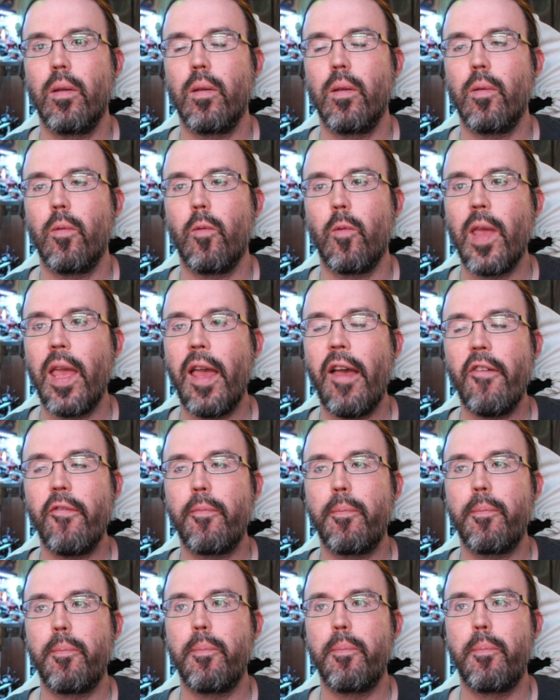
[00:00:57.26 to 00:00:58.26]
We have
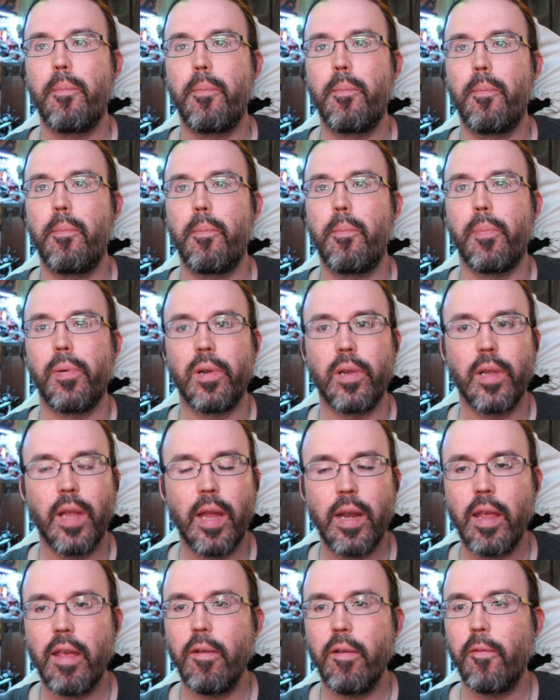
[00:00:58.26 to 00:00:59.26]

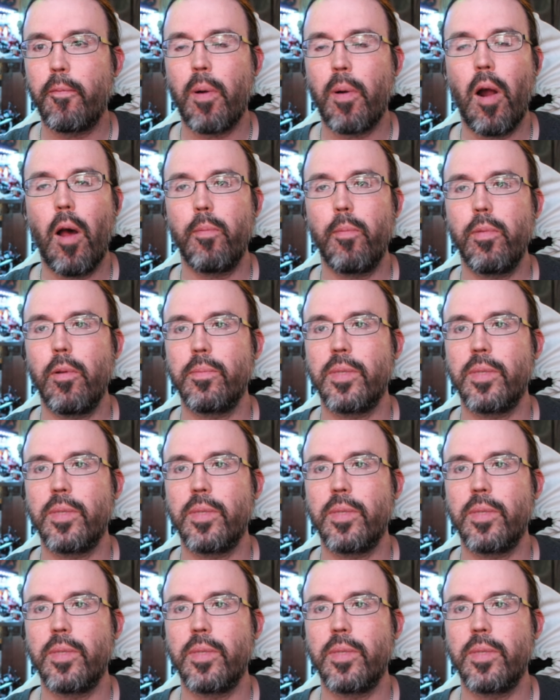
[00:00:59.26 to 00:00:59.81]
plenty of problems